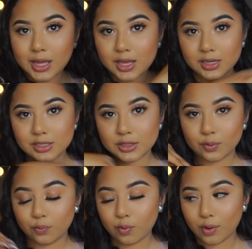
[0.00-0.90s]
And
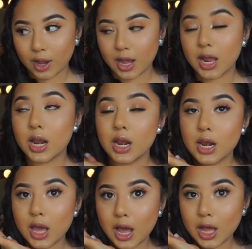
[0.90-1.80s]

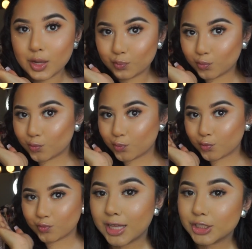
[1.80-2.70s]
voila.
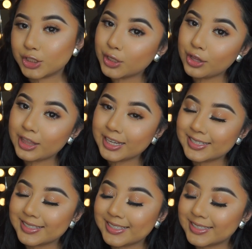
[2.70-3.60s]
So
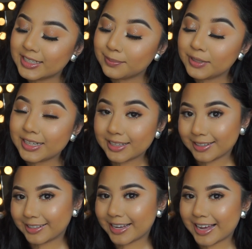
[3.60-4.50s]
this is the completed
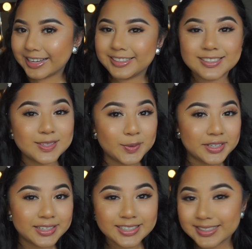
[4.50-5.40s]
look, guys. What do
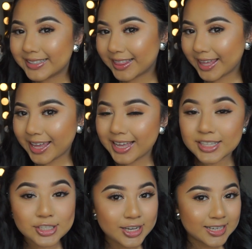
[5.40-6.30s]
you guys
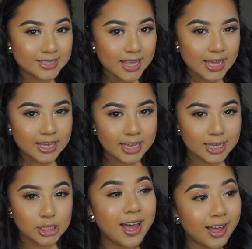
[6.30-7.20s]
think? Do you guys like it?